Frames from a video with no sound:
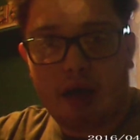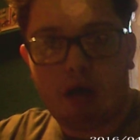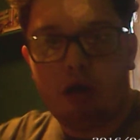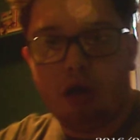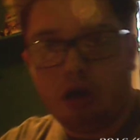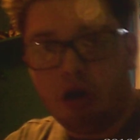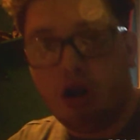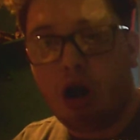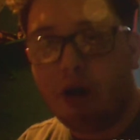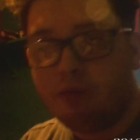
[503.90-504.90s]
than all the
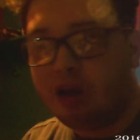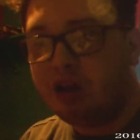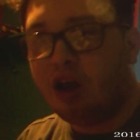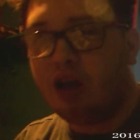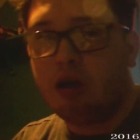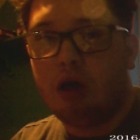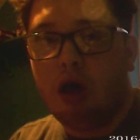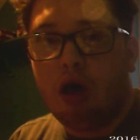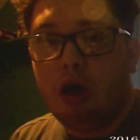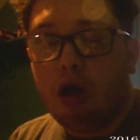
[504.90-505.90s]
co-workers there.
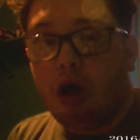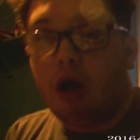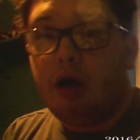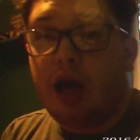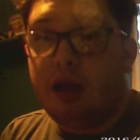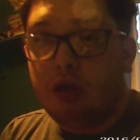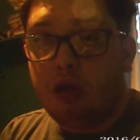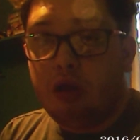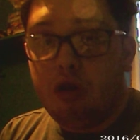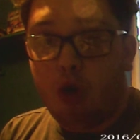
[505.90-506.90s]
You know what I mean?
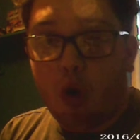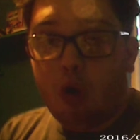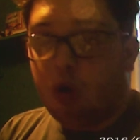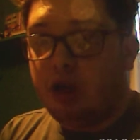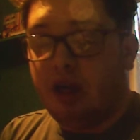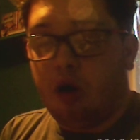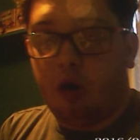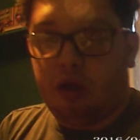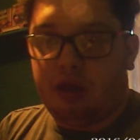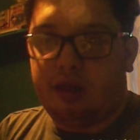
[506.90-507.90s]
Like,
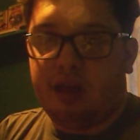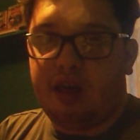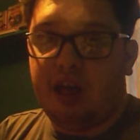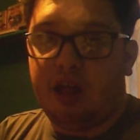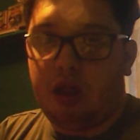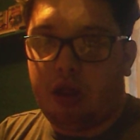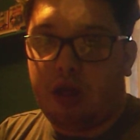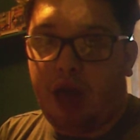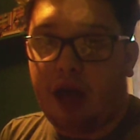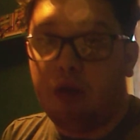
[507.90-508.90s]
and your
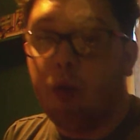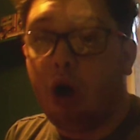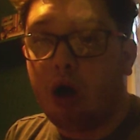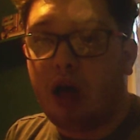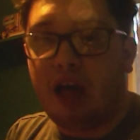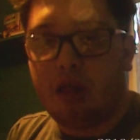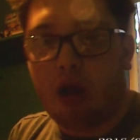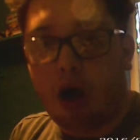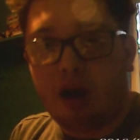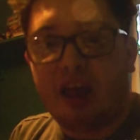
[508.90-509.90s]
ki- autistic
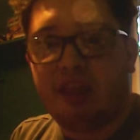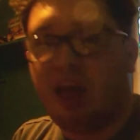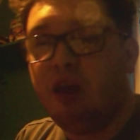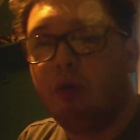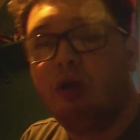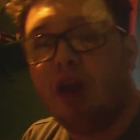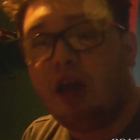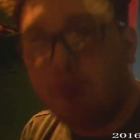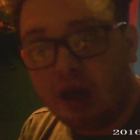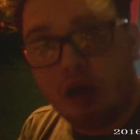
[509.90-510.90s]
kids can
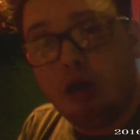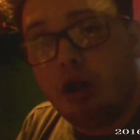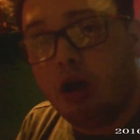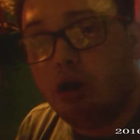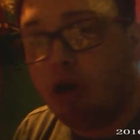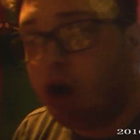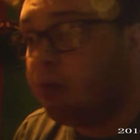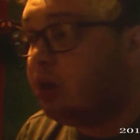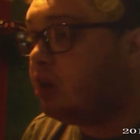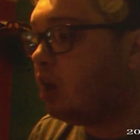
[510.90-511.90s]
work as hard as
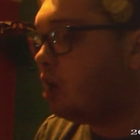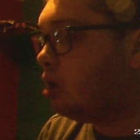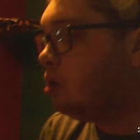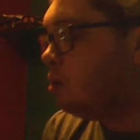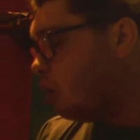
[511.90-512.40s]
anyone like me.